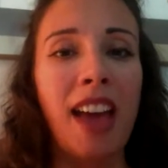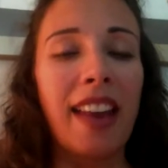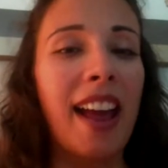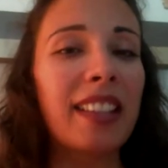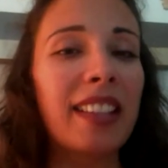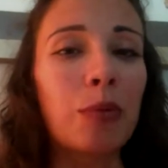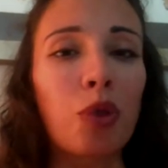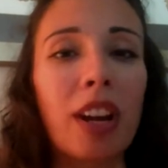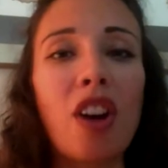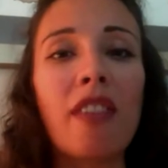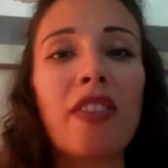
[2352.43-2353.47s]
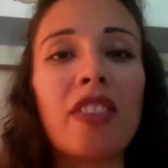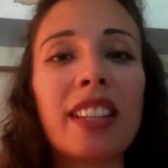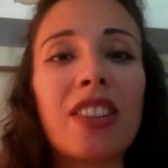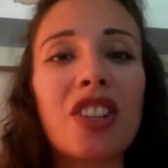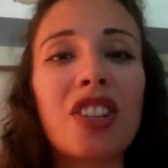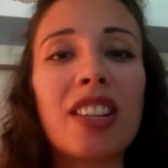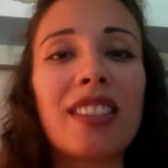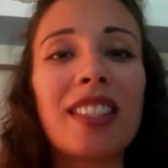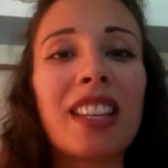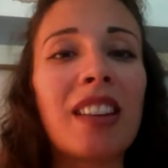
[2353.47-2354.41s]
And I had some great
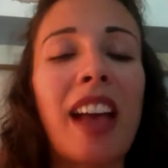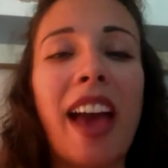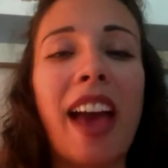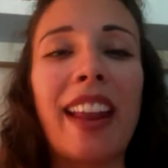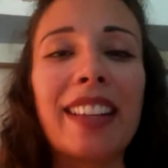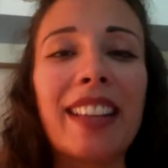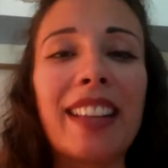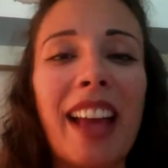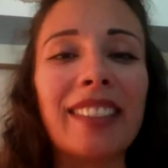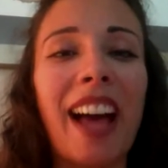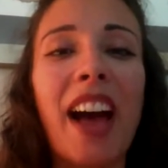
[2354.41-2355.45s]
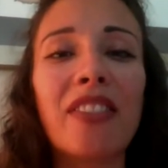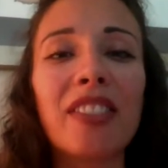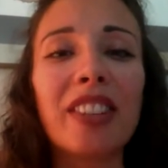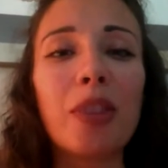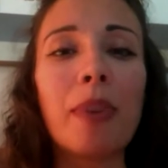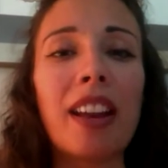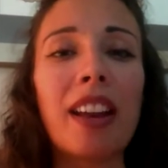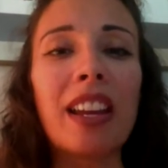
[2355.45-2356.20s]
conversations, and I laughed a little bit.